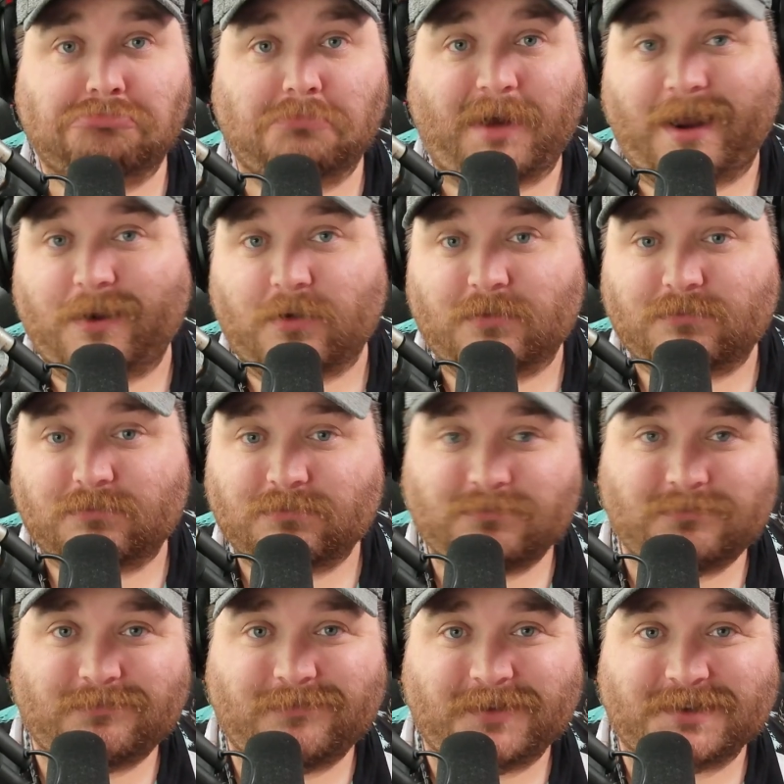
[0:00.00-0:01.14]
I don't know,
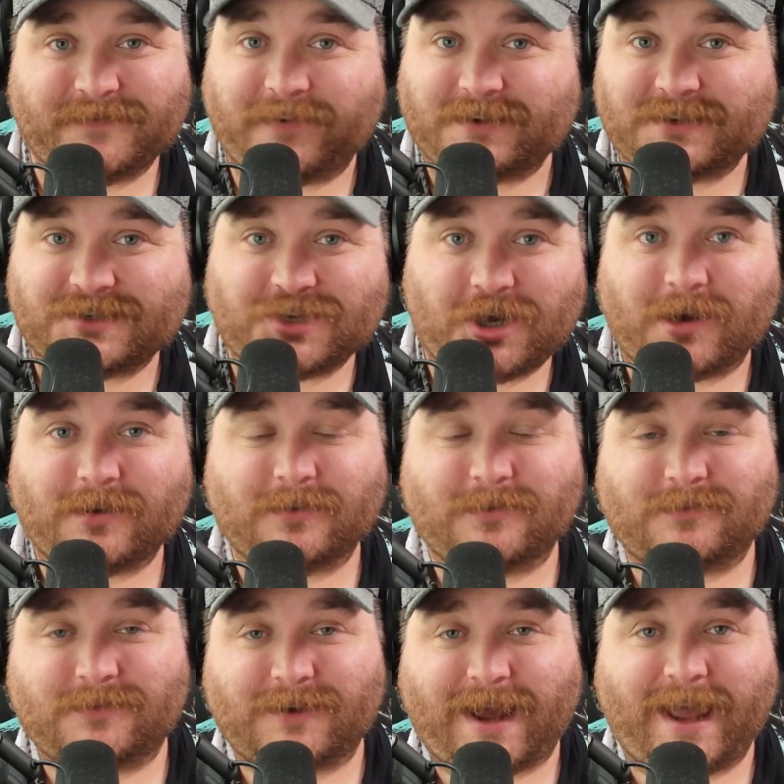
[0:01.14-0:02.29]
it's fun to talk.
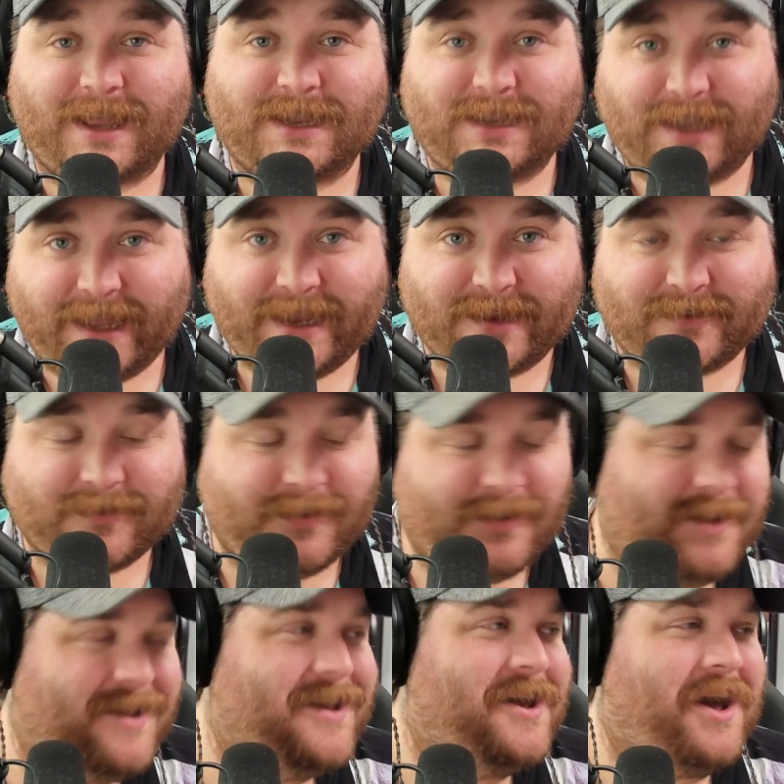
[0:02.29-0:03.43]
I like it.
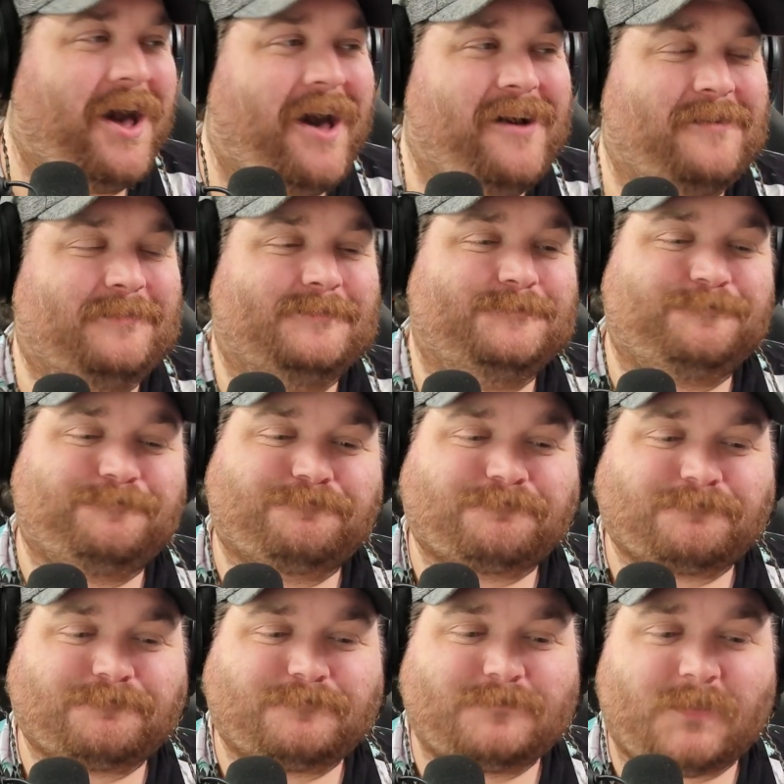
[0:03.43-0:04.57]
But
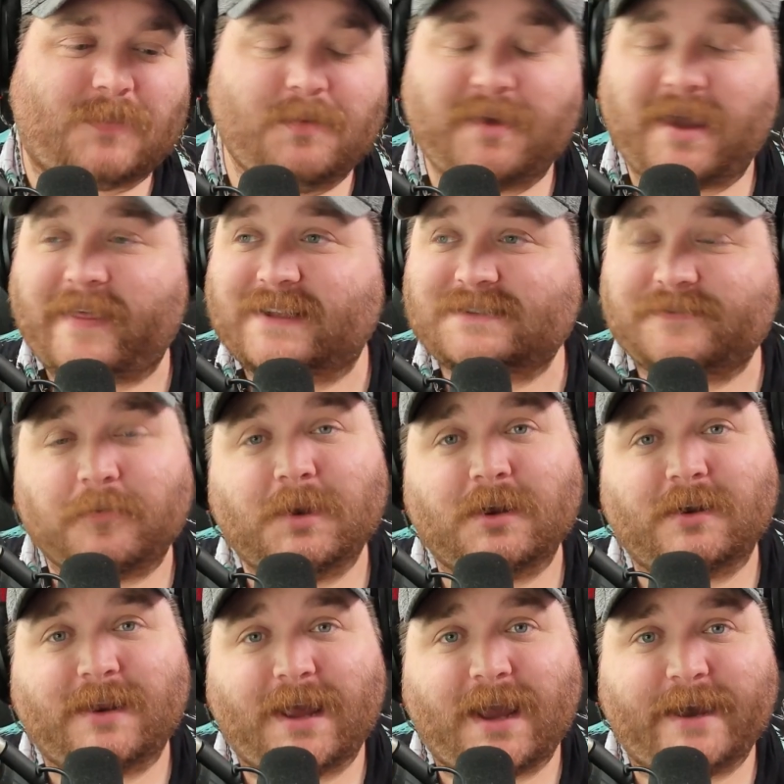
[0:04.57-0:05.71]
yeah, that's it for me here
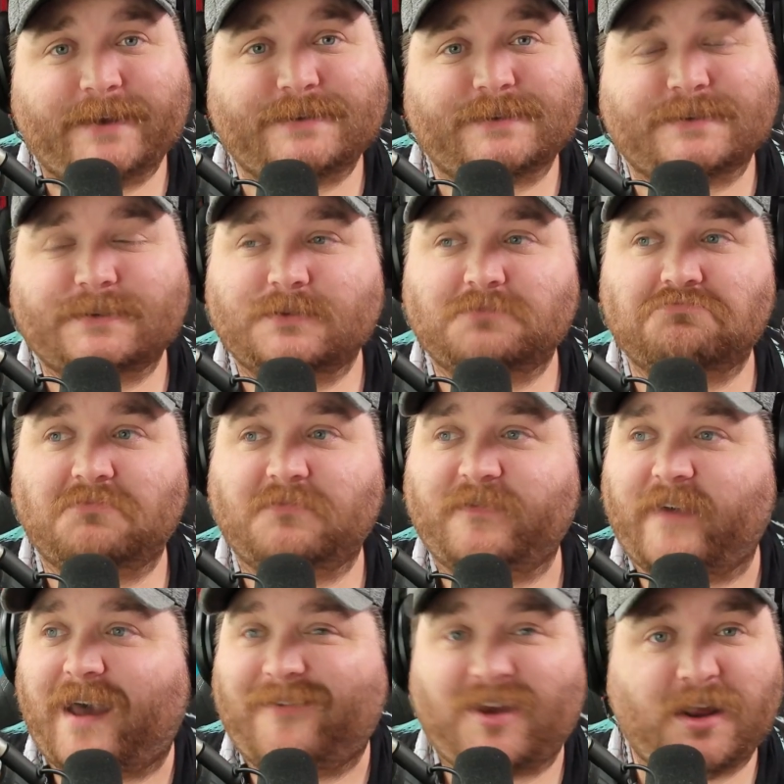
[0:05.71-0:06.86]
today, guys.
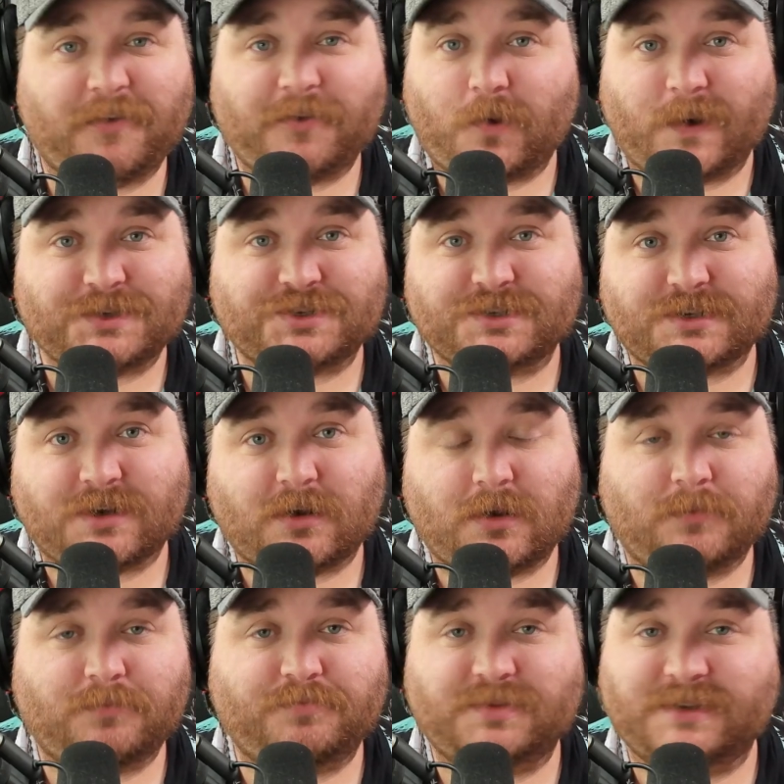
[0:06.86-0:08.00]
Have any other questions at
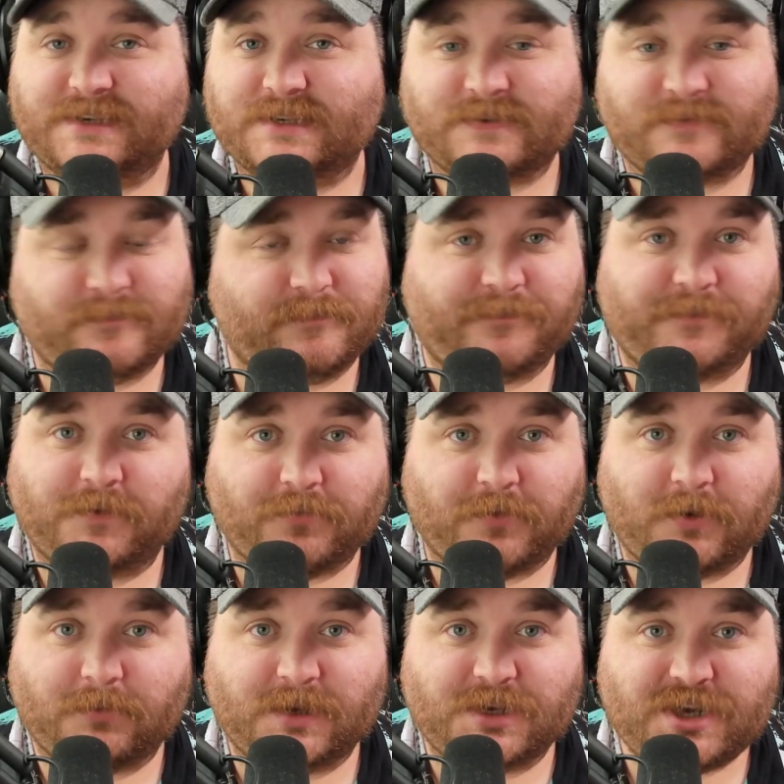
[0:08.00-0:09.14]
all, please feel free
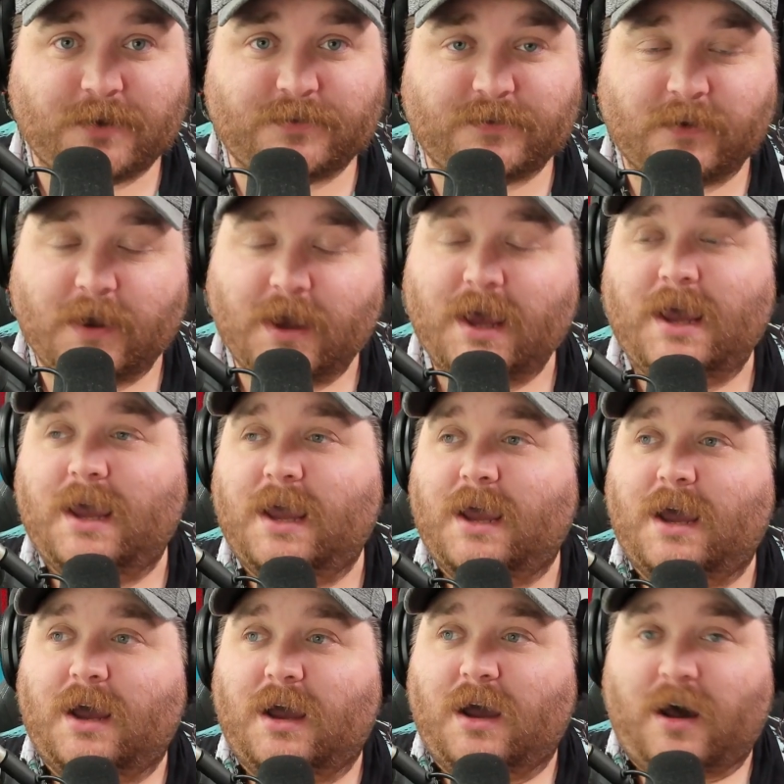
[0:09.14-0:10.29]
to reach out.
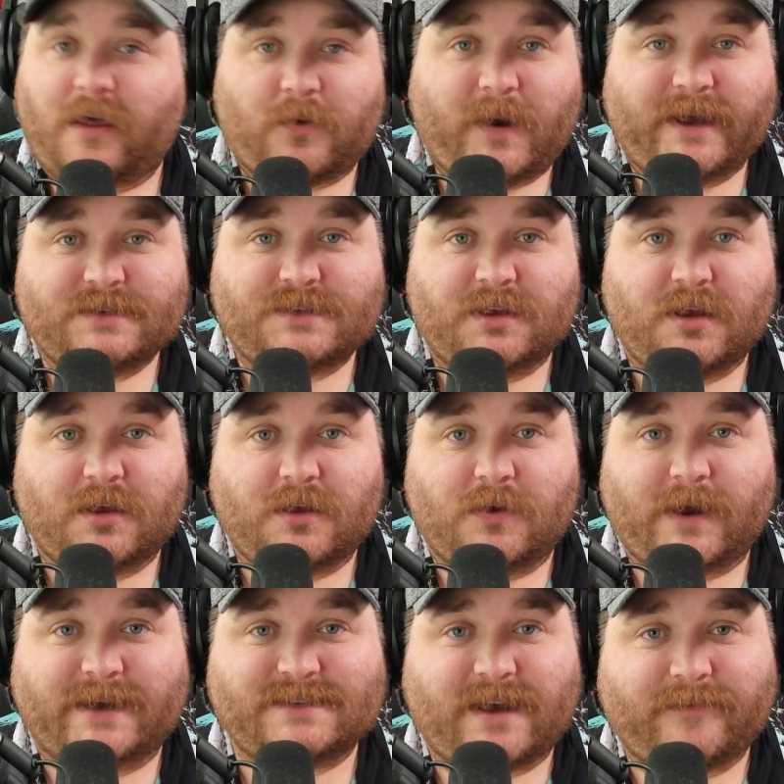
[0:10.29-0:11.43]
Otherwise, you
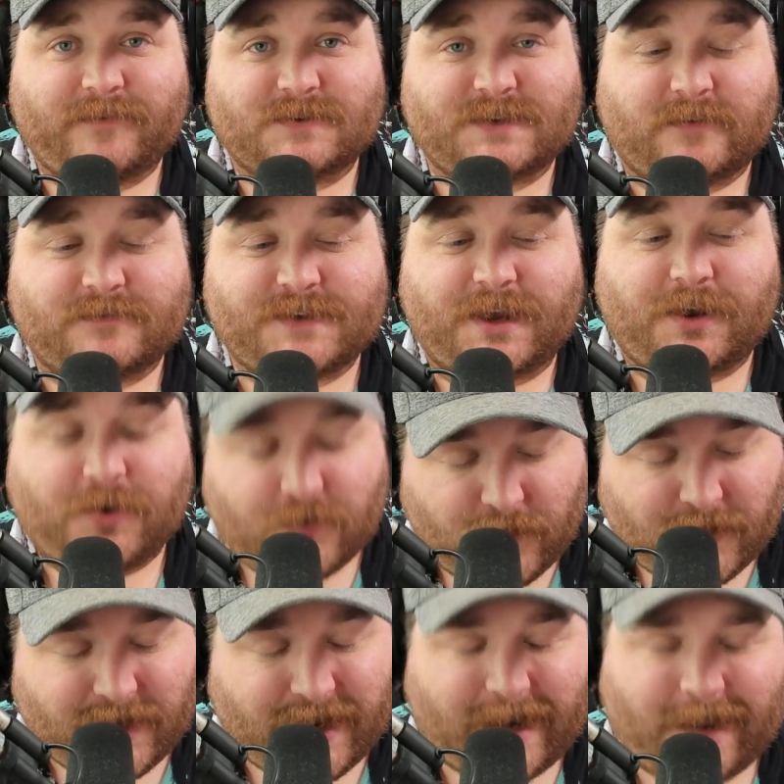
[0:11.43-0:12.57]
guys have yourselves a good
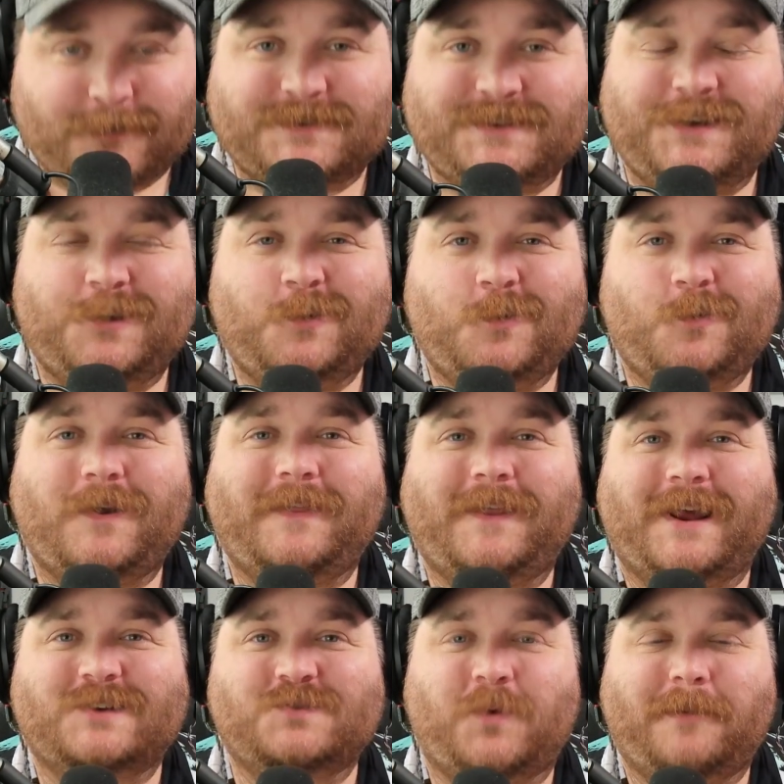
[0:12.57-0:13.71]
one, and I will see you in the
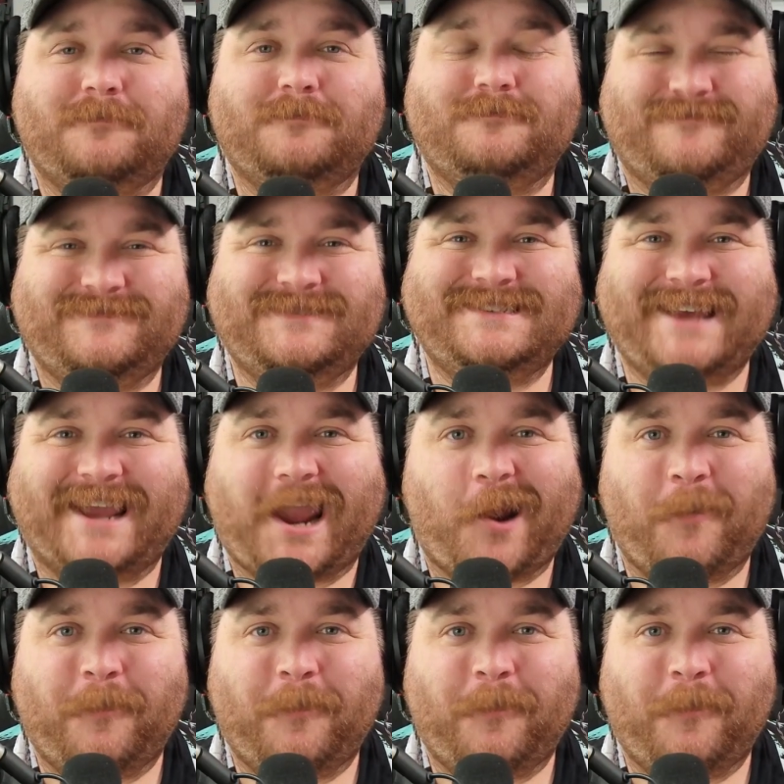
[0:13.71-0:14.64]
next one. Take care.